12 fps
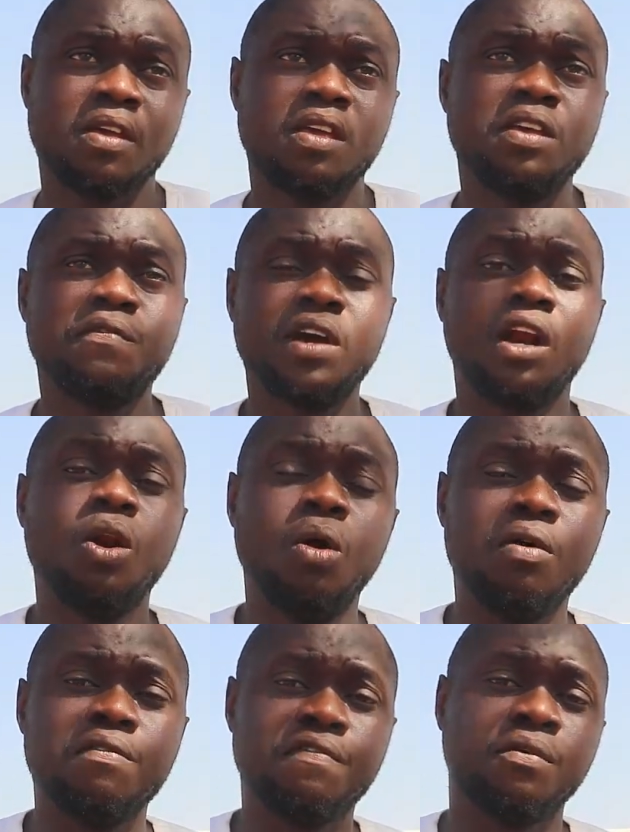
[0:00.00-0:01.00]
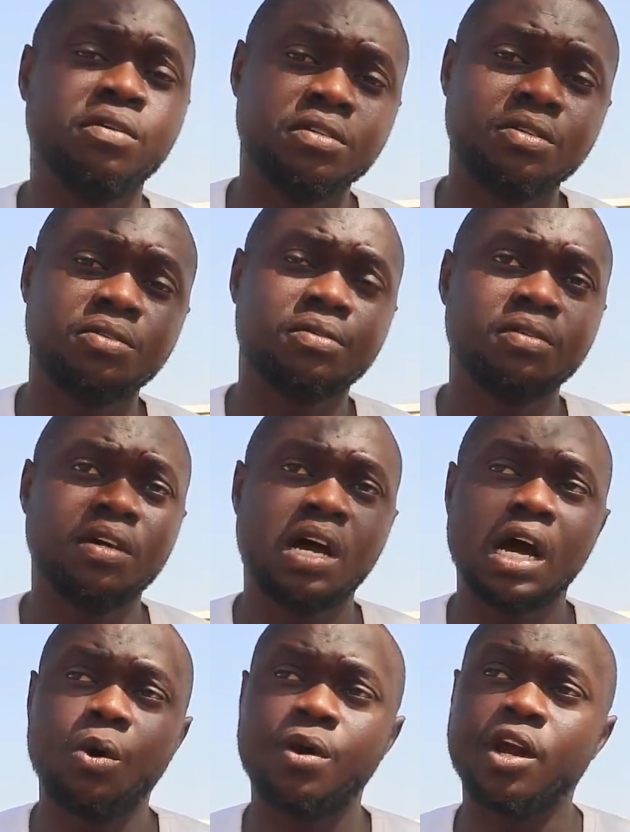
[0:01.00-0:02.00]
If you are low on fund,
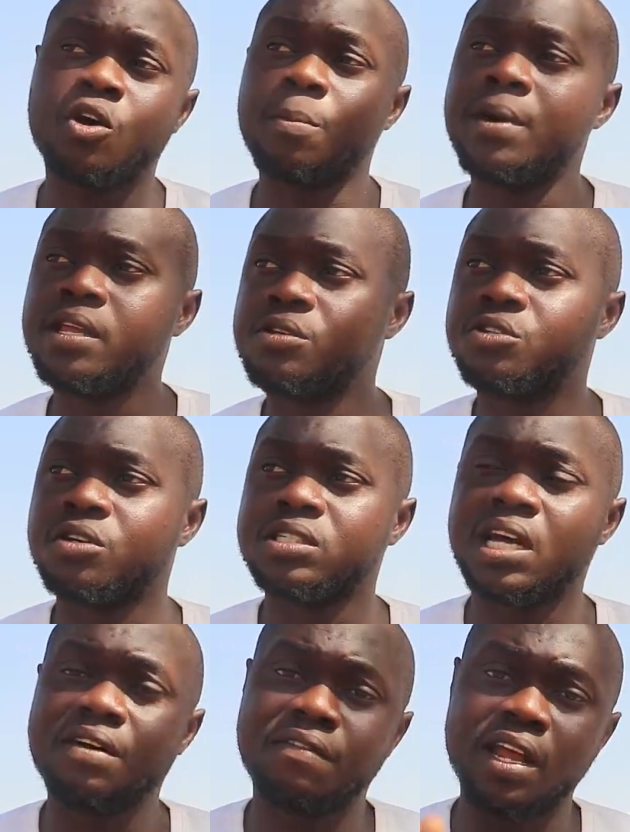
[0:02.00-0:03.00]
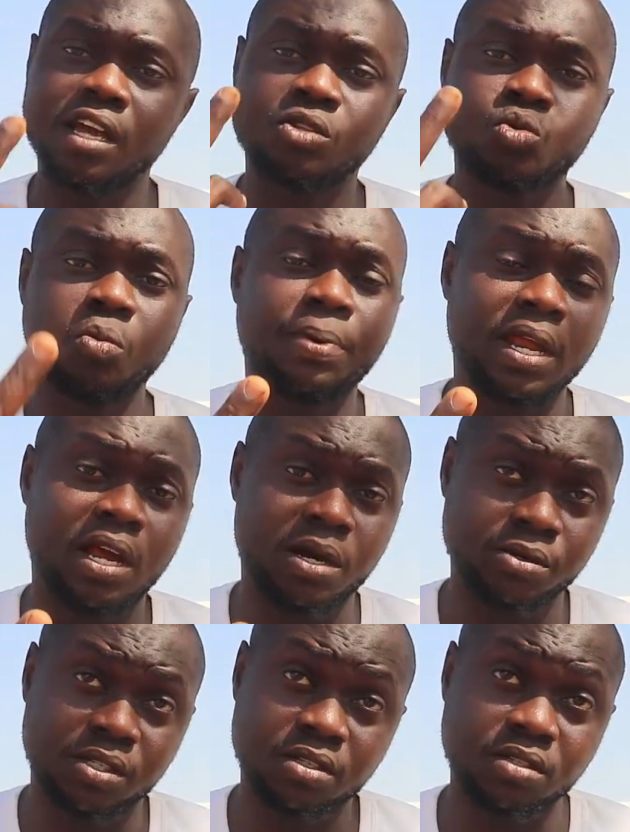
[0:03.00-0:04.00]
I would recommend you just have like 2 pen
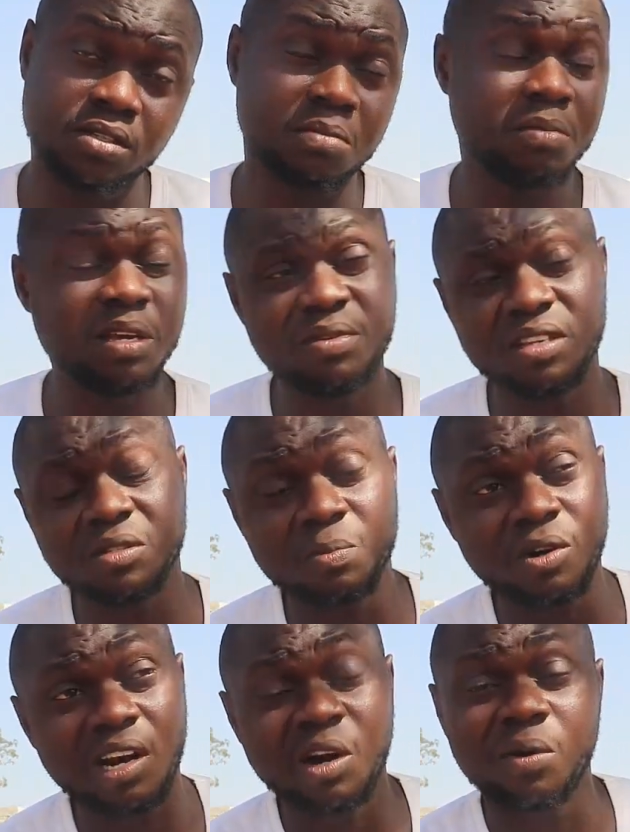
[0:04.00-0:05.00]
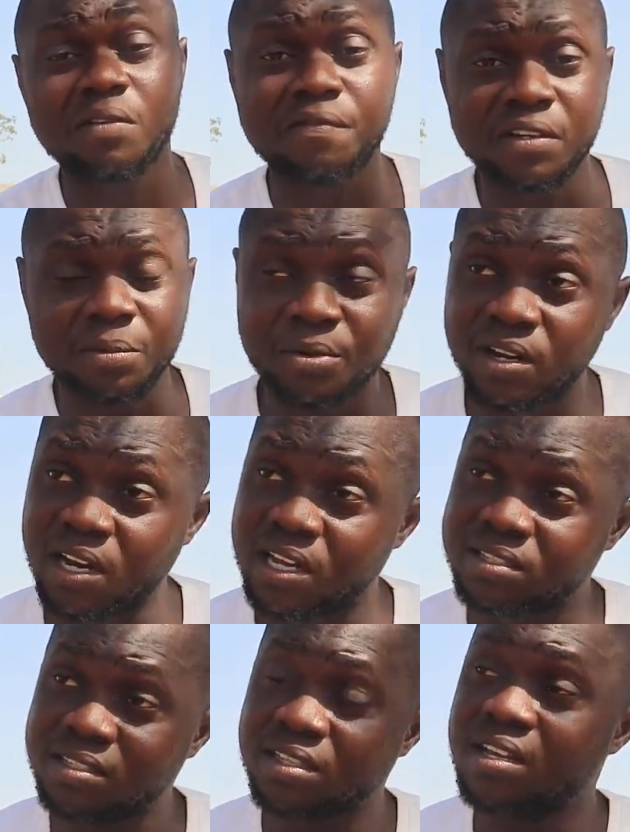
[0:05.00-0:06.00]
houses, maybe a smaller one for the
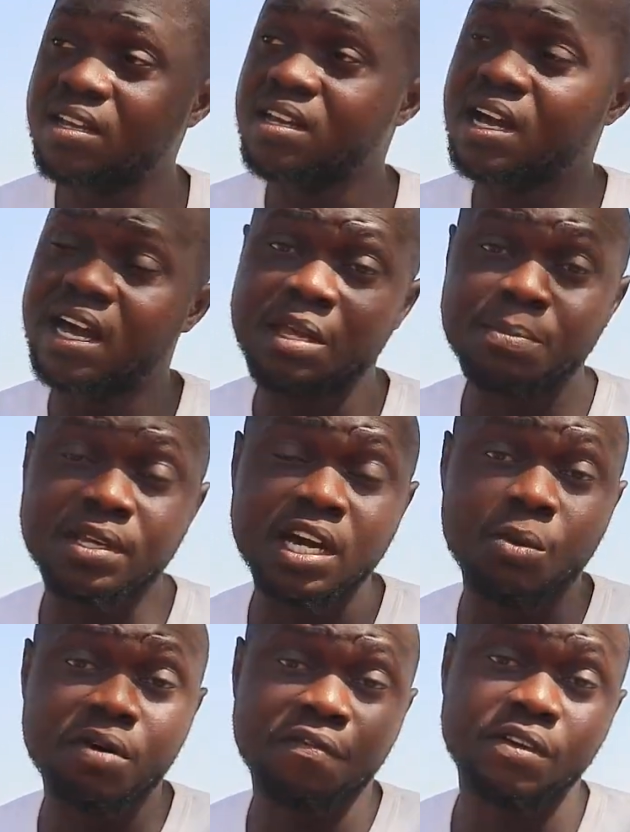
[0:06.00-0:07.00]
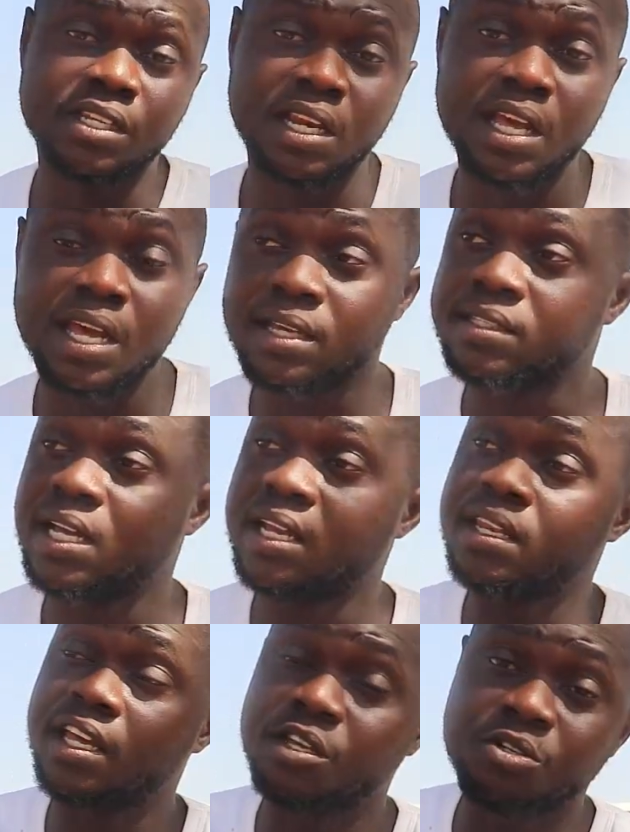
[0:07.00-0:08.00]
broilers and a bigger one for the layers,
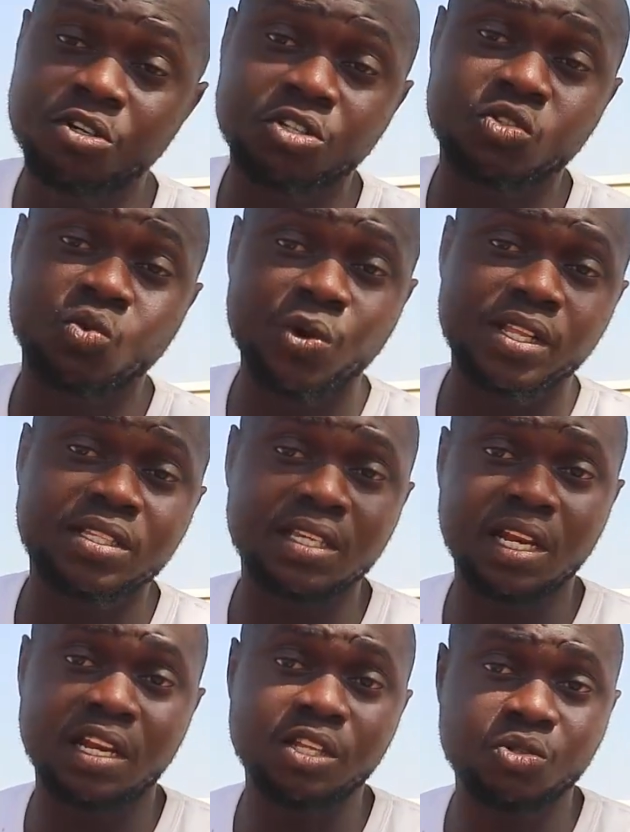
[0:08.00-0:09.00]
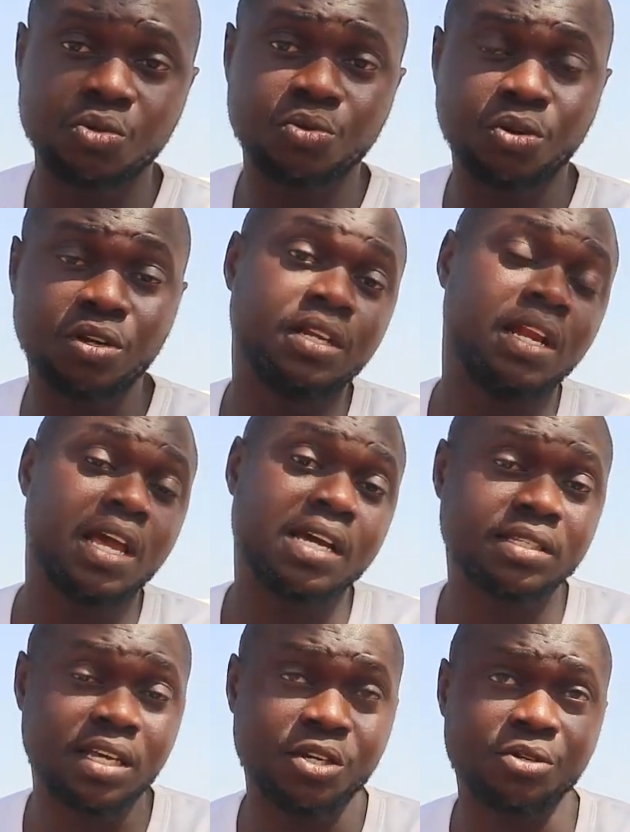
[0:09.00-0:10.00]
and then you just wait a little on the layer
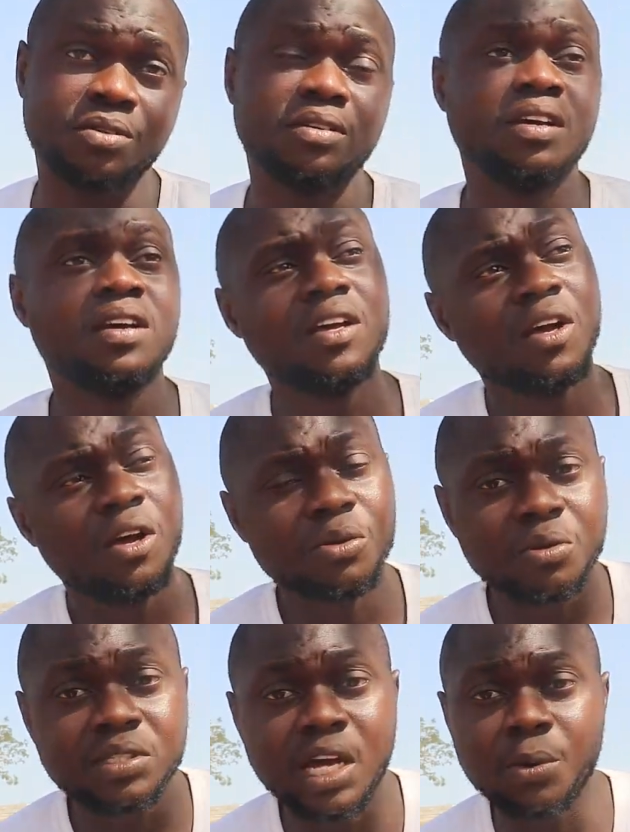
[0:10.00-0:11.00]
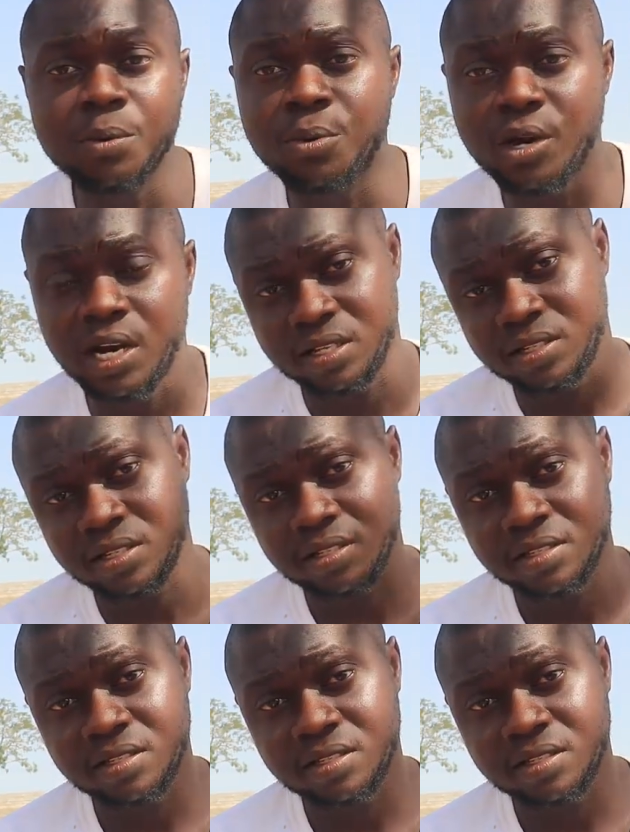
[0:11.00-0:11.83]
section. You start with broilers.